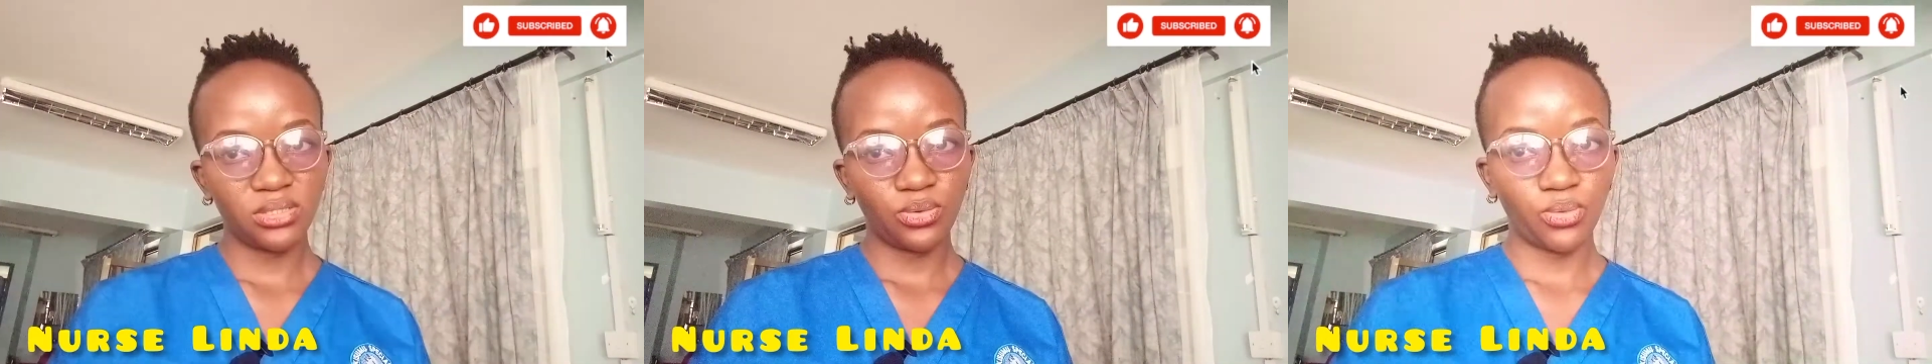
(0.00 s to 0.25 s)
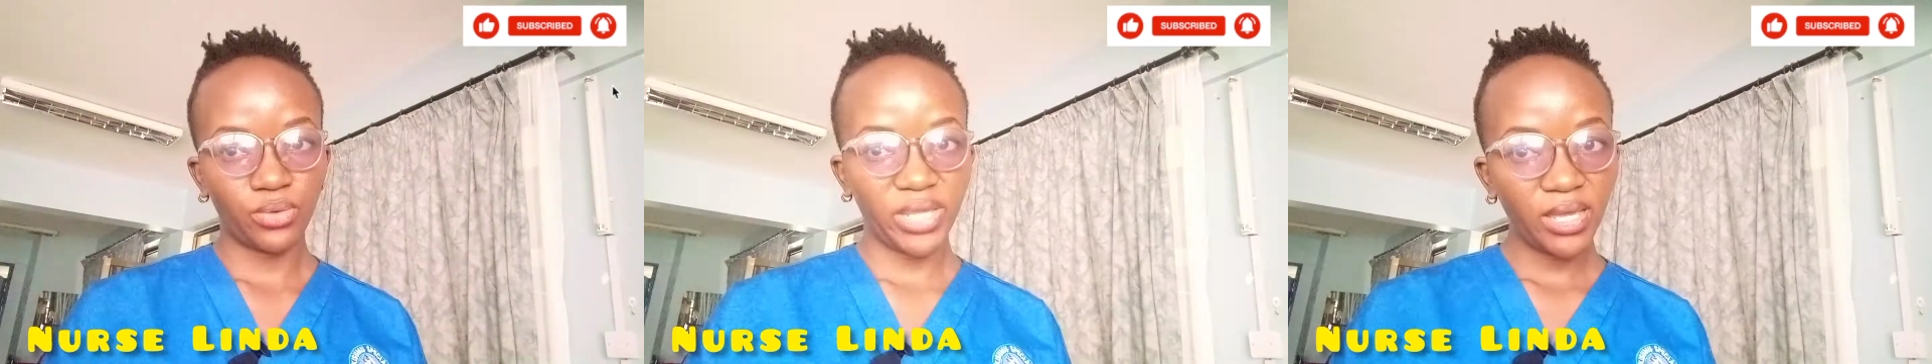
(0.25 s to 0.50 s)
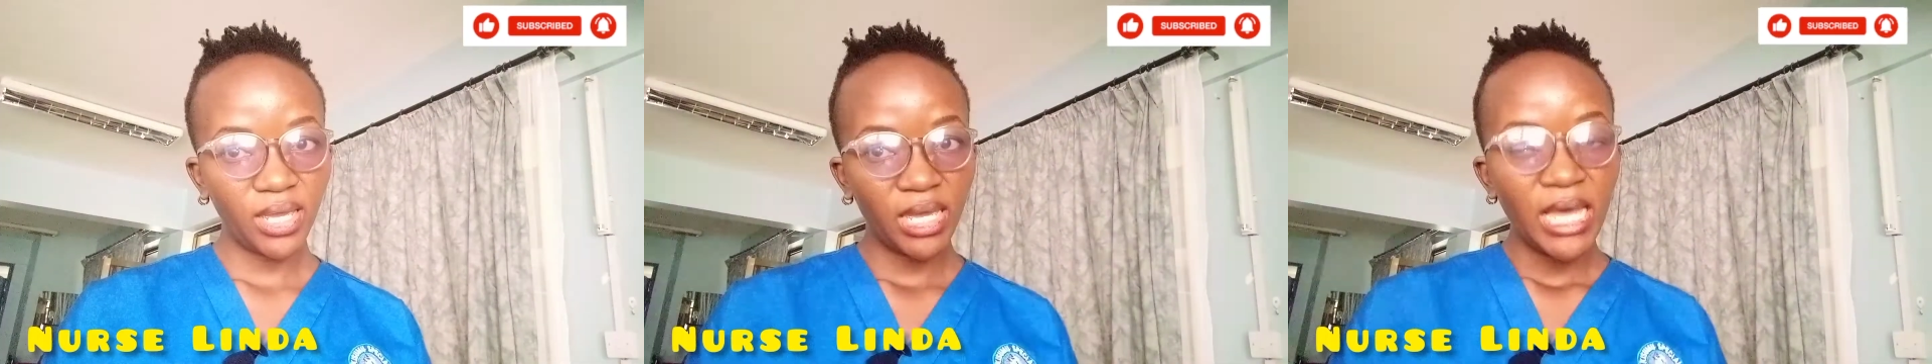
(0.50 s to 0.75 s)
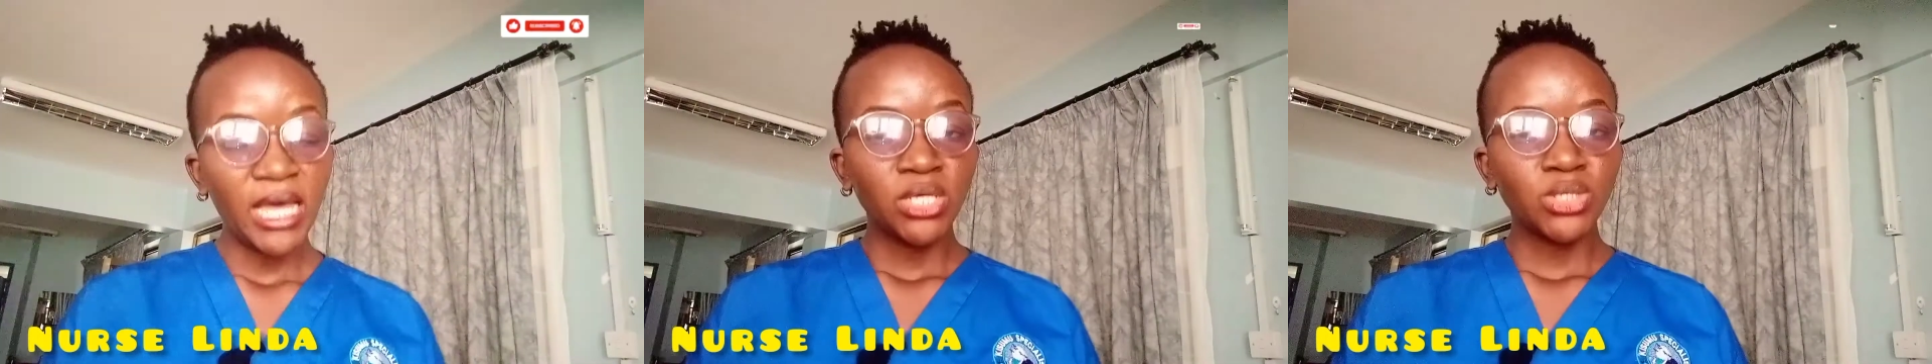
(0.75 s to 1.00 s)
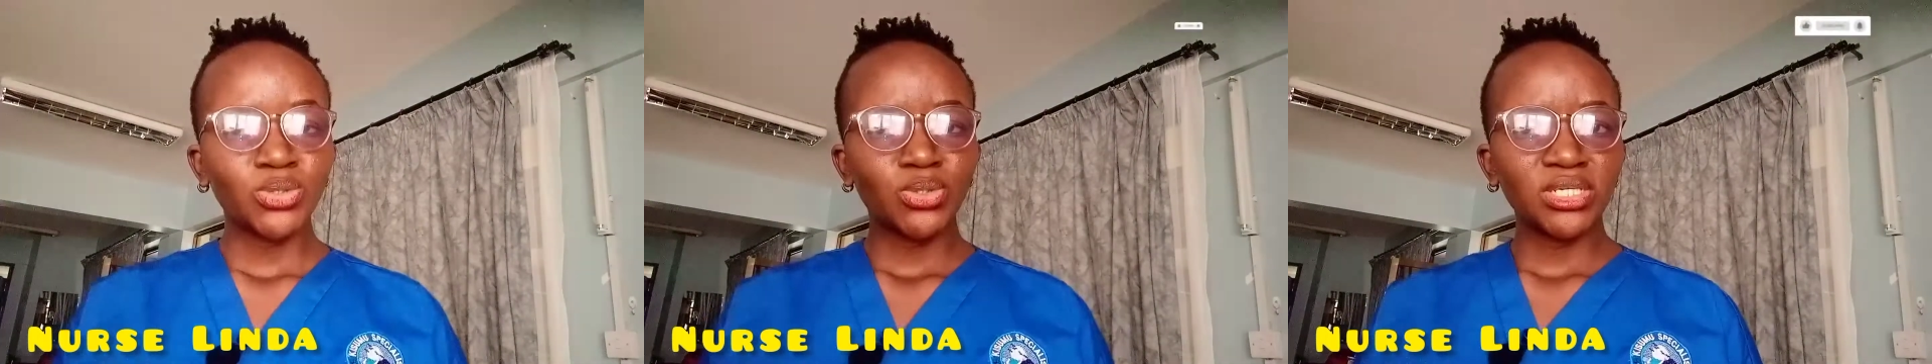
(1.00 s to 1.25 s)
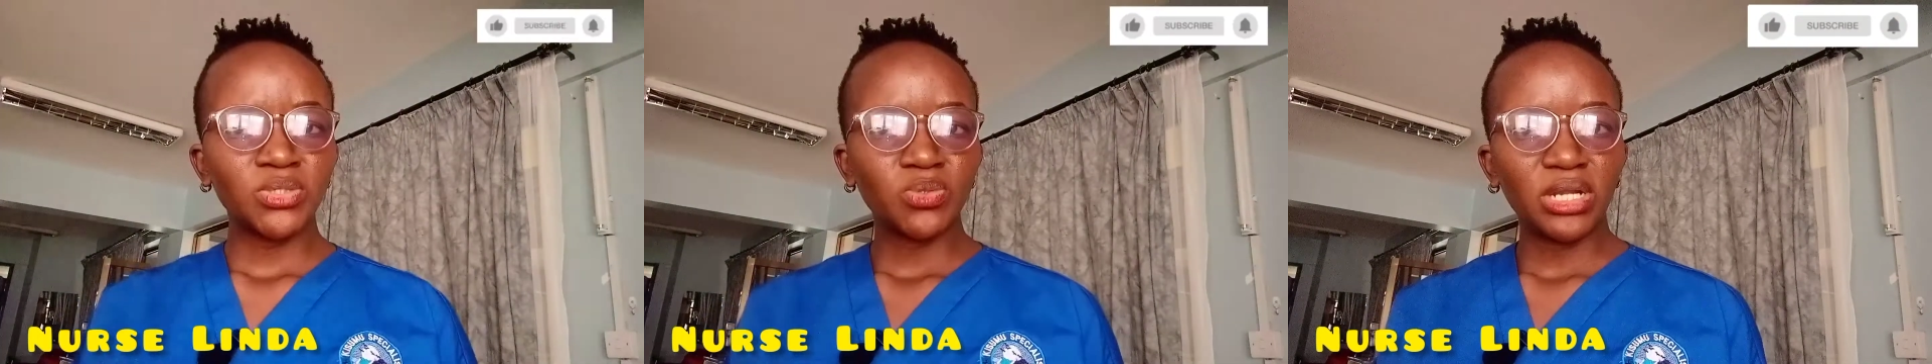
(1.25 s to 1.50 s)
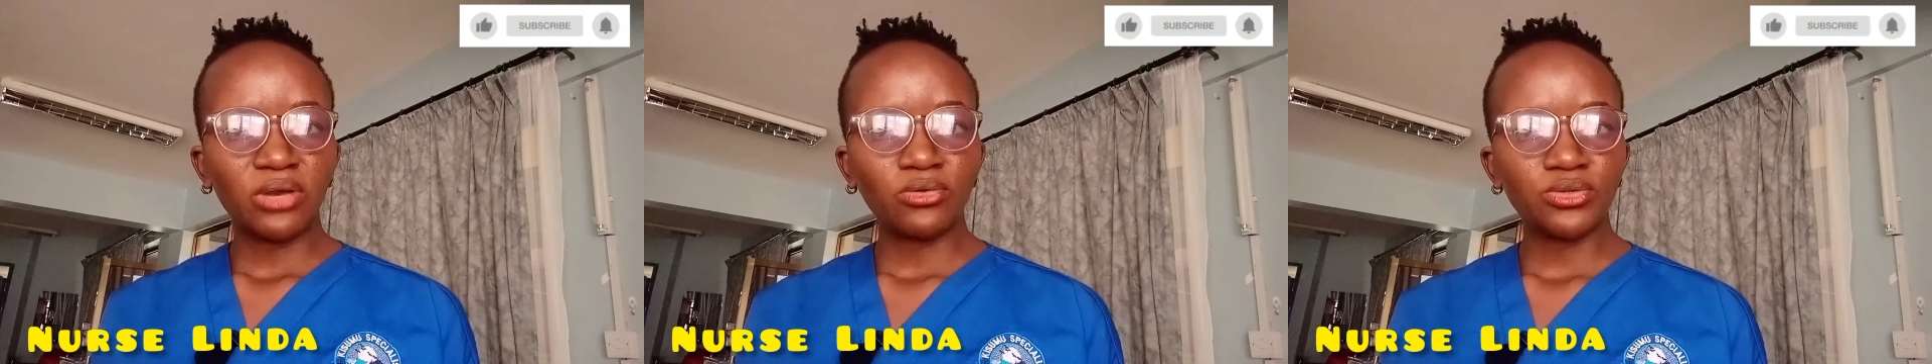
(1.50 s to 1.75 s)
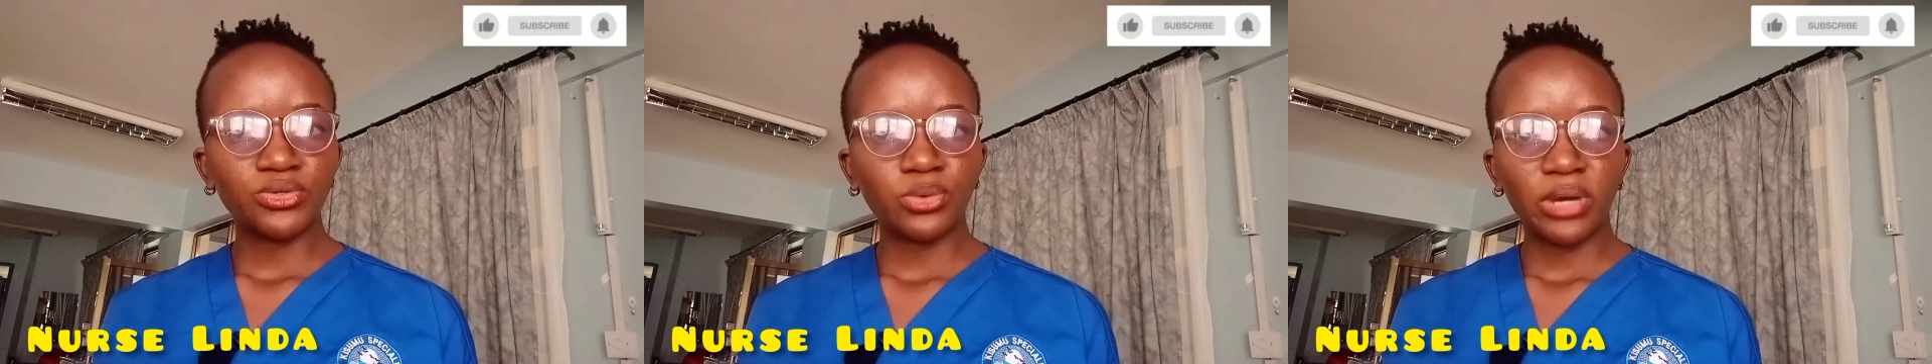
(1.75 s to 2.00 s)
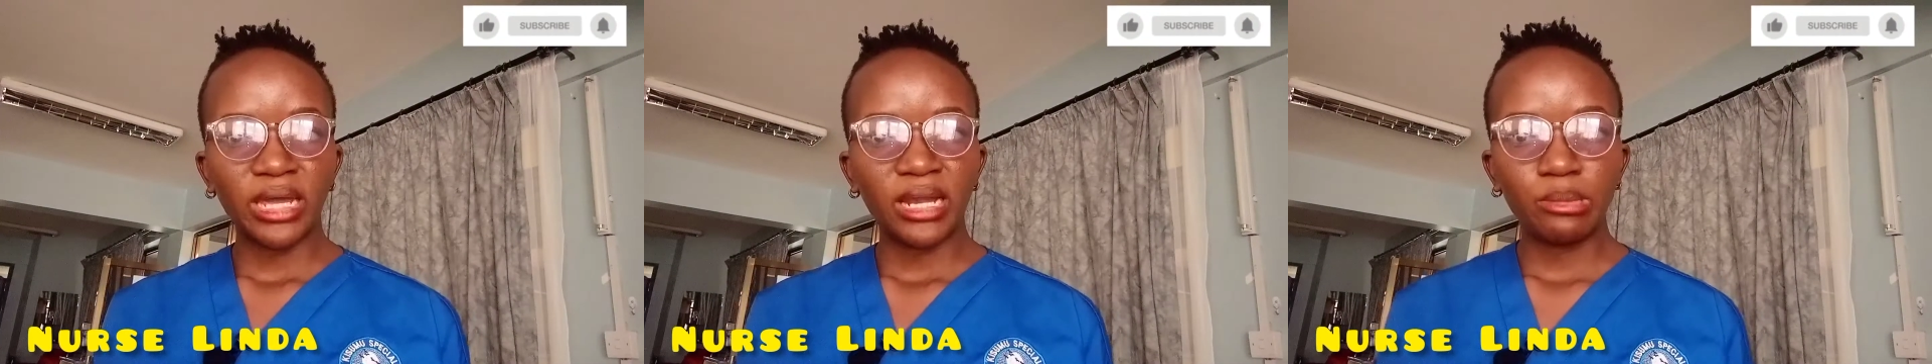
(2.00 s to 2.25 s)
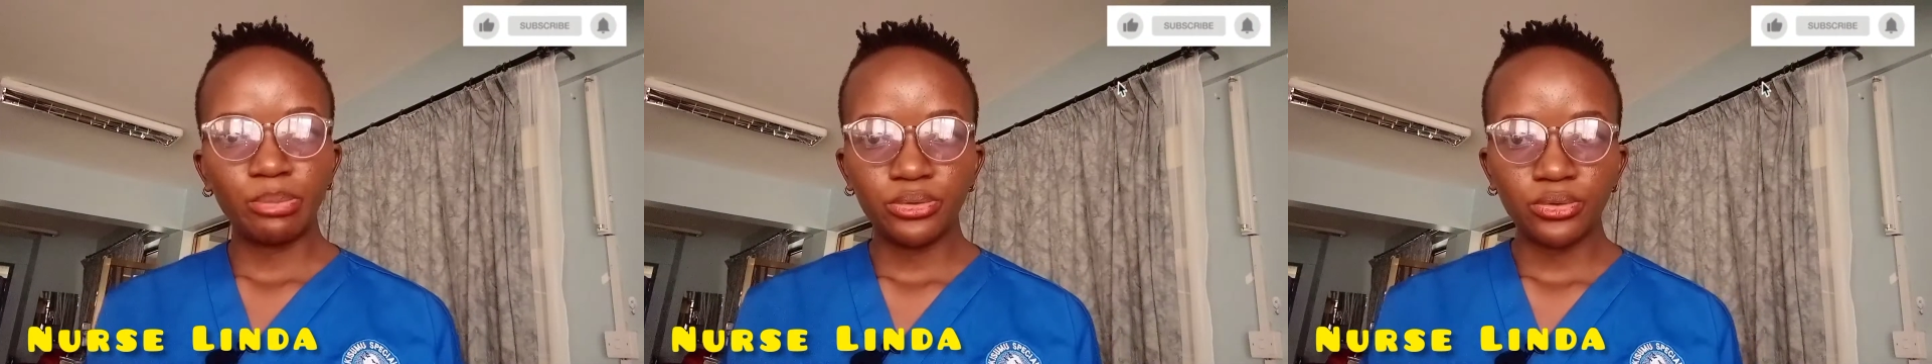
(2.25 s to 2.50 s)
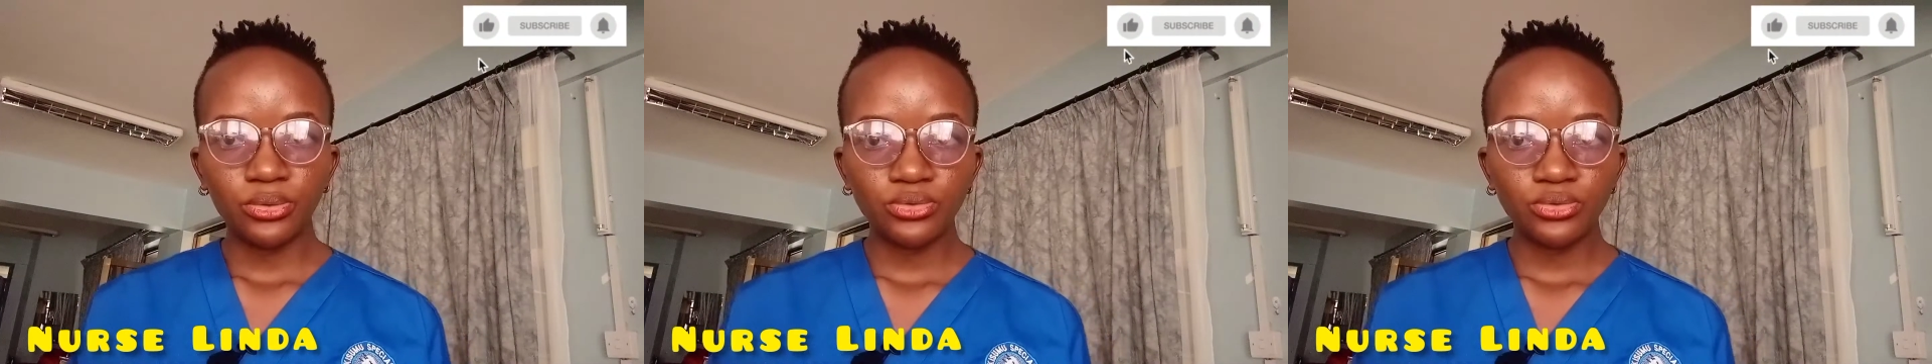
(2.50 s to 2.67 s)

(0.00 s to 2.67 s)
Okay, so this will also help you